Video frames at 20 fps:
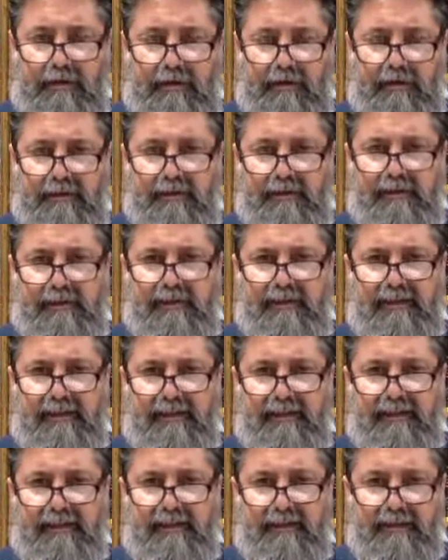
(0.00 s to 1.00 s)
It says
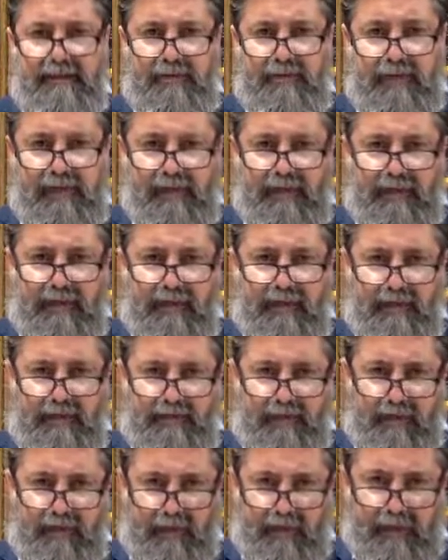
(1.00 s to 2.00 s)
Satan is waiting at
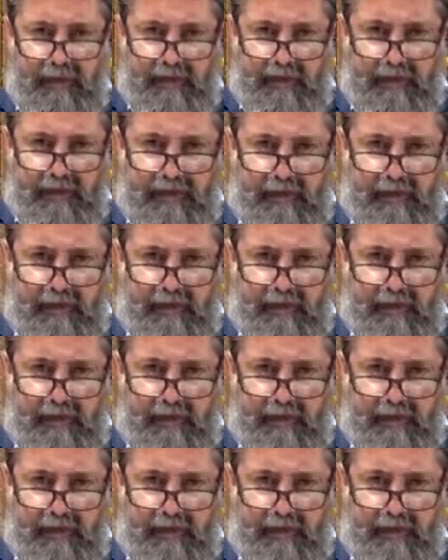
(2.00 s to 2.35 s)
every opening.